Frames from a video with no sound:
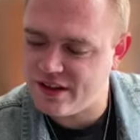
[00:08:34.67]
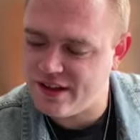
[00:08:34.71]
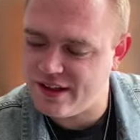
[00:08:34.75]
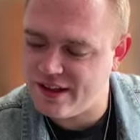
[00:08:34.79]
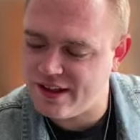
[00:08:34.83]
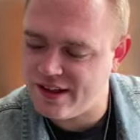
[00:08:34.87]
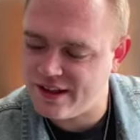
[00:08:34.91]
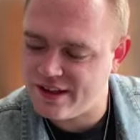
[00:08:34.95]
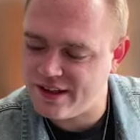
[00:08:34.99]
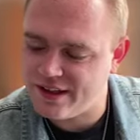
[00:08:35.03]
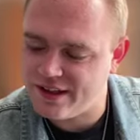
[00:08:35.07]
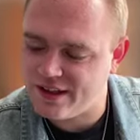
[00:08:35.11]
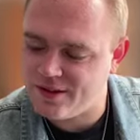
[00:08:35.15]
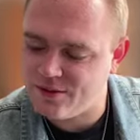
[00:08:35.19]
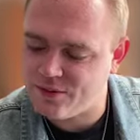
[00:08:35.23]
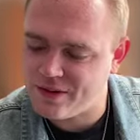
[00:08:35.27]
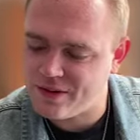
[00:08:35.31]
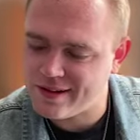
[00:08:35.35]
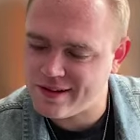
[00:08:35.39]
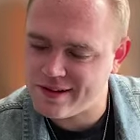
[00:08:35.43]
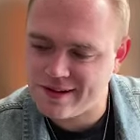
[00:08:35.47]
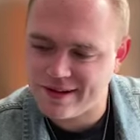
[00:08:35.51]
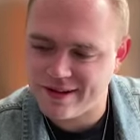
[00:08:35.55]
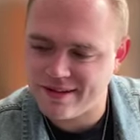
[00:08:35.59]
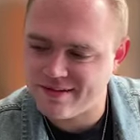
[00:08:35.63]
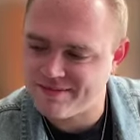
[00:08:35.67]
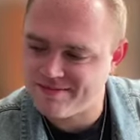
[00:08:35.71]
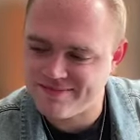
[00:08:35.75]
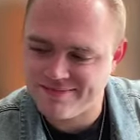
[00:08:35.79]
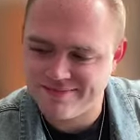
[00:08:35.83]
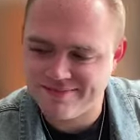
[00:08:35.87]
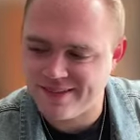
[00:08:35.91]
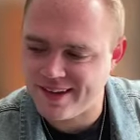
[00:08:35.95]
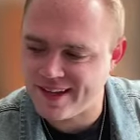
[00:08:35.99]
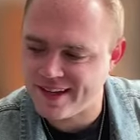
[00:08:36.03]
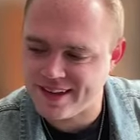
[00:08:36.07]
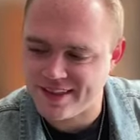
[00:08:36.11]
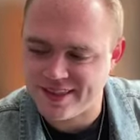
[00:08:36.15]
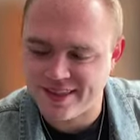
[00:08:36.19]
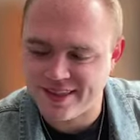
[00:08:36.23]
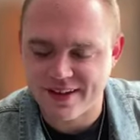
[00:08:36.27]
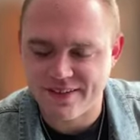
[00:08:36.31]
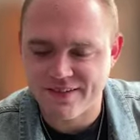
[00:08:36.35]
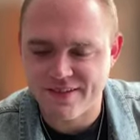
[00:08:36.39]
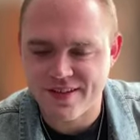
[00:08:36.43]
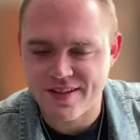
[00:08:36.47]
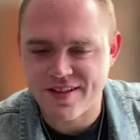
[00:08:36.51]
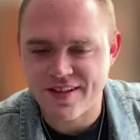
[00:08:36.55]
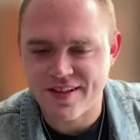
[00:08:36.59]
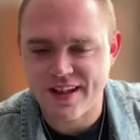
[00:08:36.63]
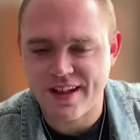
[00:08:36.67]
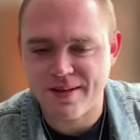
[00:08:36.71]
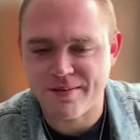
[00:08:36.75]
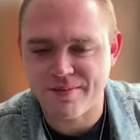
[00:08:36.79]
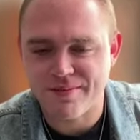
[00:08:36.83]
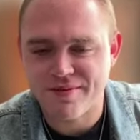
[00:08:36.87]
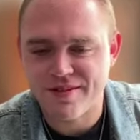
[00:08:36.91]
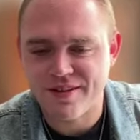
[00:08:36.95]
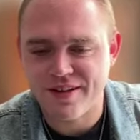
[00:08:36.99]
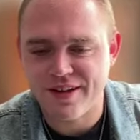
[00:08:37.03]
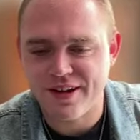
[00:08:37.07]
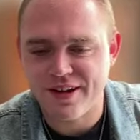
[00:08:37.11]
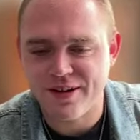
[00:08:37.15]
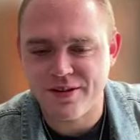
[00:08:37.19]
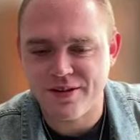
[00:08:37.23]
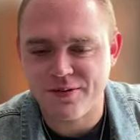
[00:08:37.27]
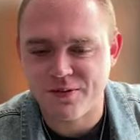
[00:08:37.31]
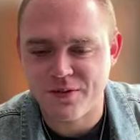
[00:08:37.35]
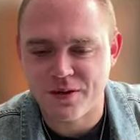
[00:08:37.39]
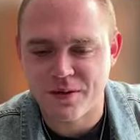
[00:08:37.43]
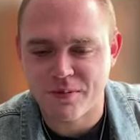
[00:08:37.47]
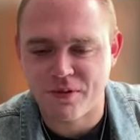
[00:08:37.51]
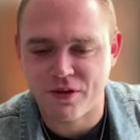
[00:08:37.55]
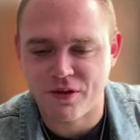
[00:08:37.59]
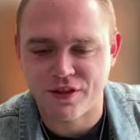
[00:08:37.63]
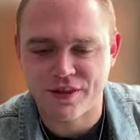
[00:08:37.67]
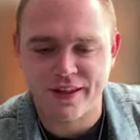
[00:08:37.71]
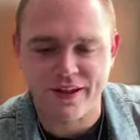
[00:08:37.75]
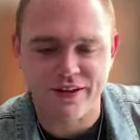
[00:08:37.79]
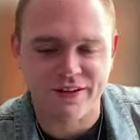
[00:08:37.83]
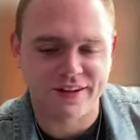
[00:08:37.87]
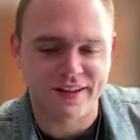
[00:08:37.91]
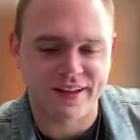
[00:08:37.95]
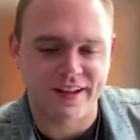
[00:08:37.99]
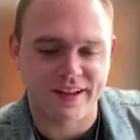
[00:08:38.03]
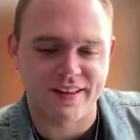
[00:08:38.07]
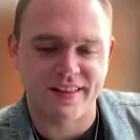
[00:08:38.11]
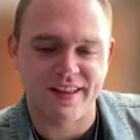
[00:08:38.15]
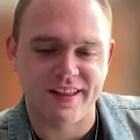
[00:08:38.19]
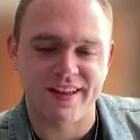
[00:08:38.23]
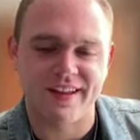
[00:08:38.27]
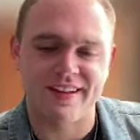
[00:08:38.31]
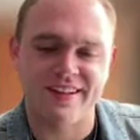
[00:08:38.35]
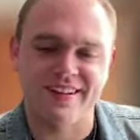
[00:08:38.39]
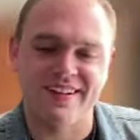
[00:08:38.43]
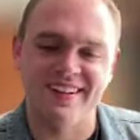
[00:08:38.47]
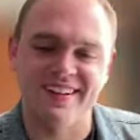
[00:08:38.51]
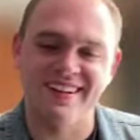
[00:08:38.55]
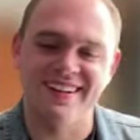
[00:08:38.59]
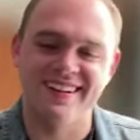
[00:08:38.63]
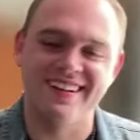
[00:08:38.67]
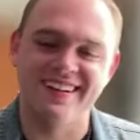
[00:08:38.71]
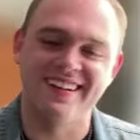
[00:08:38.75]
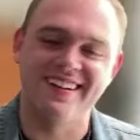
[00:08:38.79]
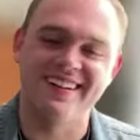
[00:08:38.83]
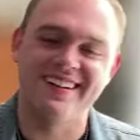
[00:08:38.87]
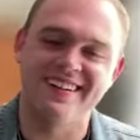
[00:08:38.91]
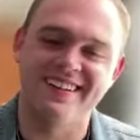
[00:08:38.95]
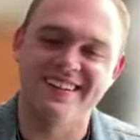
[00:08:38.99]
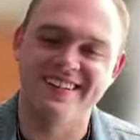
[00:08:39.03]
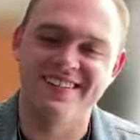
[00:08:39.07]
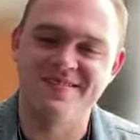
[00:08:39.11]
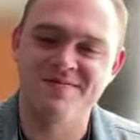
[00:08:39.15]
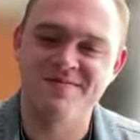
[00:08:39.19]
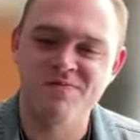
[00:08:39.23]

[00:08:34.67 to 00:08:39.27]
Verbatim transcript: I wish I can think yeah. of his name. So we're both guilty on that.